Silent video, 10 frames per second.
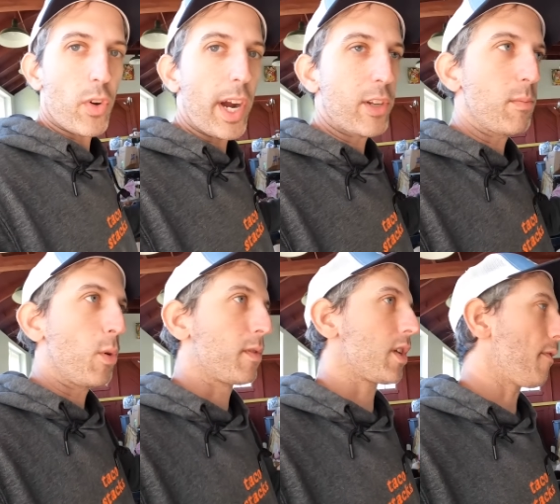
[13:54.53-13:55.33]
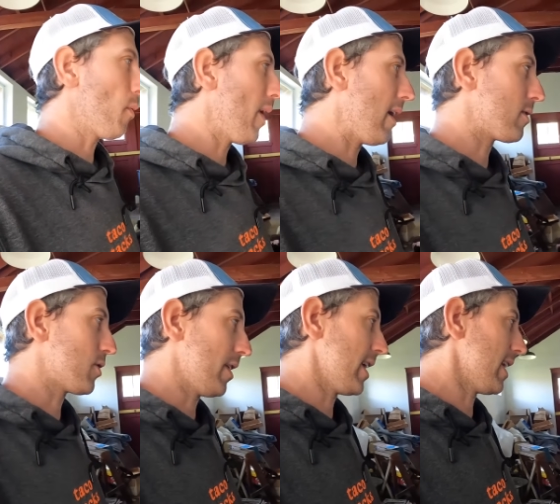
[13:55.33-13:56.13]
to try to move stuff around
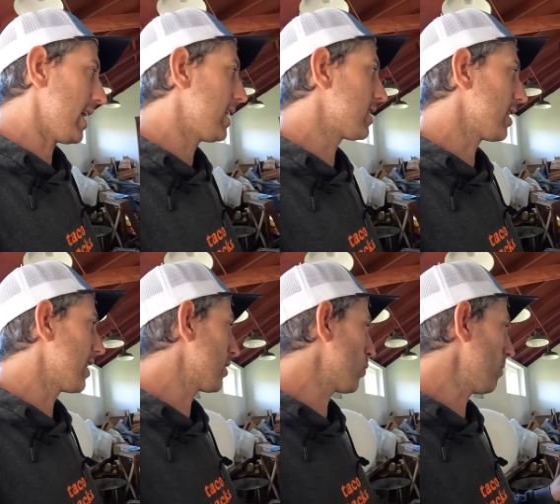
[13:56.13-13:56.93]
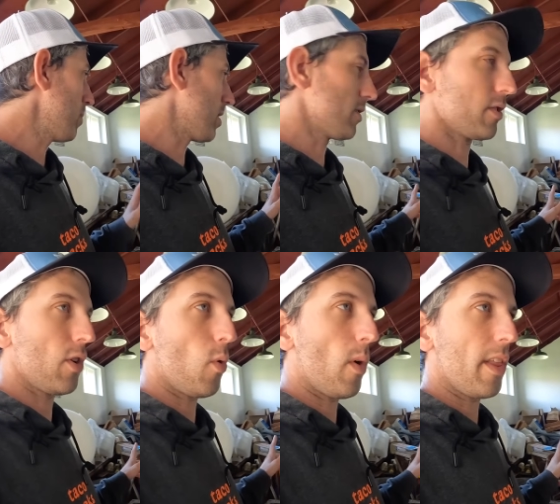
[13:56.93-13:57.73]
so they can easily get to it because there's
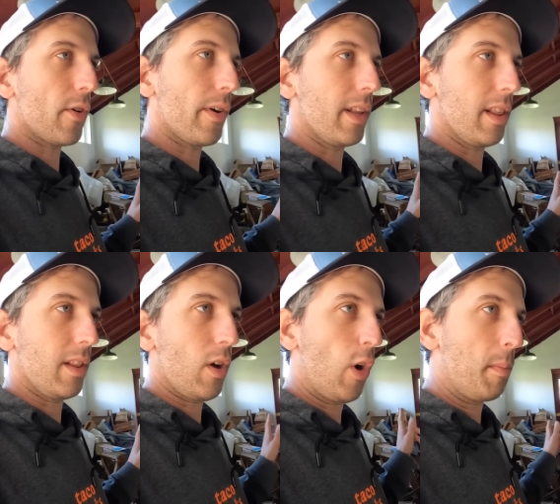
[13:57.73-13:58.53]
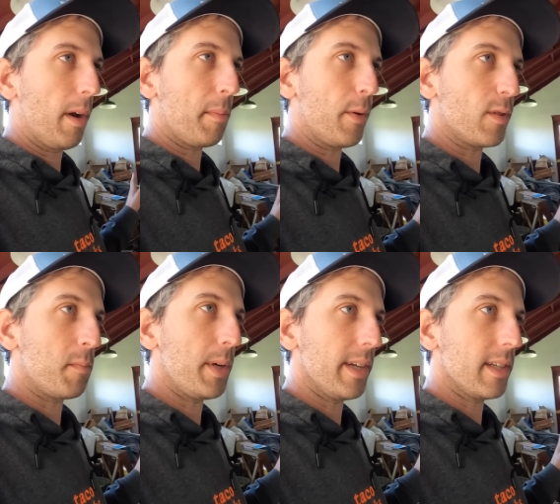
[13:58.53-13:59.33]
no way they're going to open up those
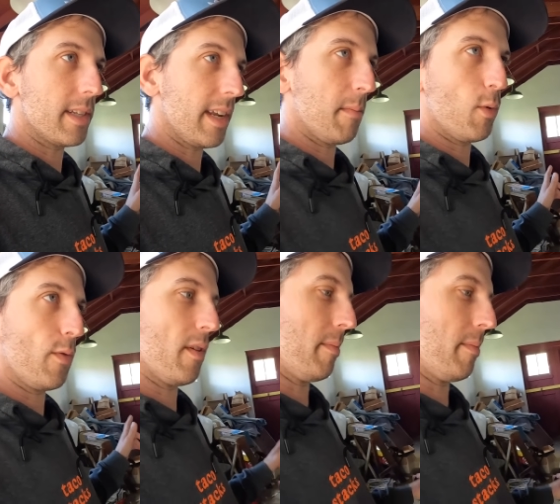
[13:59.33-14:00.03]
bins and then move the